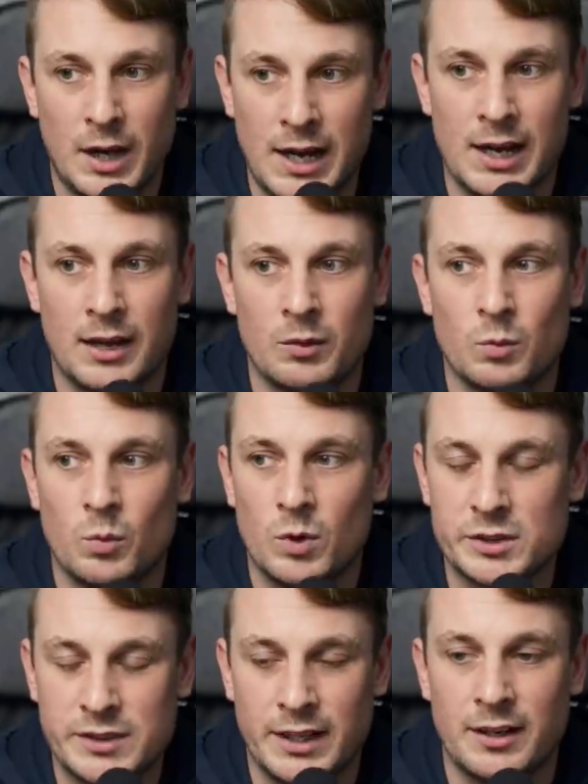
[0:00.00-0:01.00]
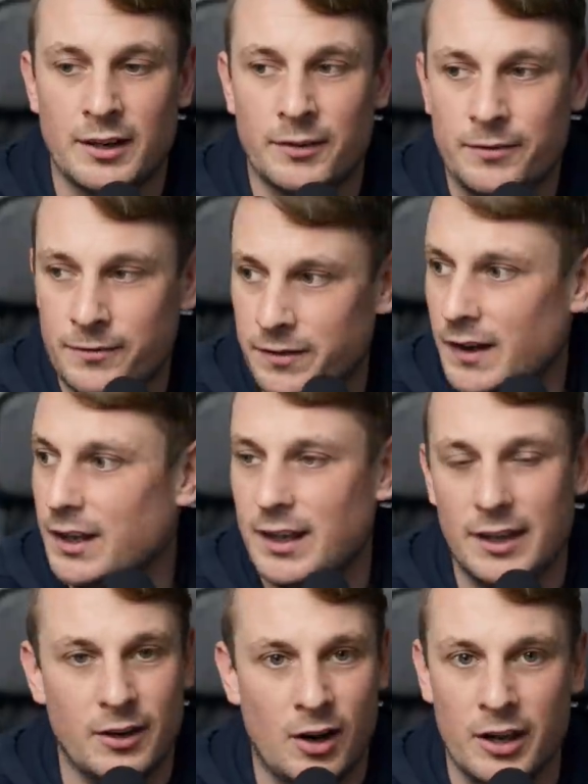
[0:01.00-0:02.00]
man, was it a
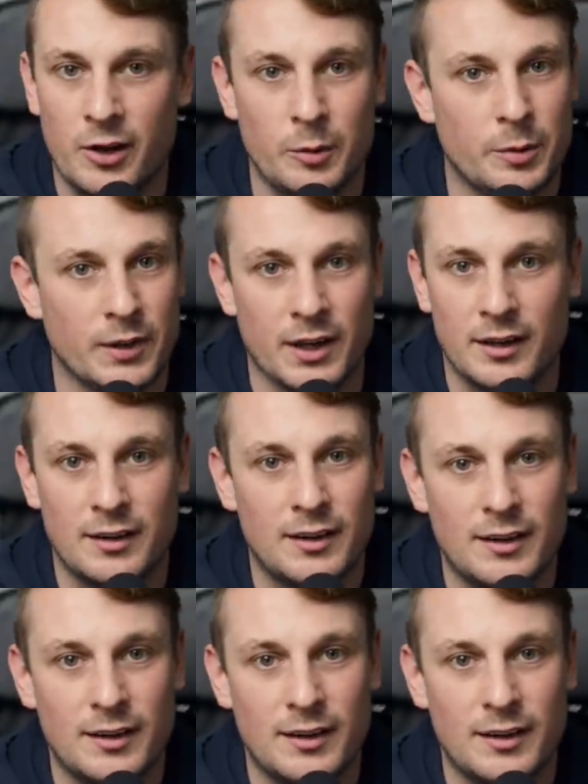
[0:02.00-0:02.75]
fucking eye opener.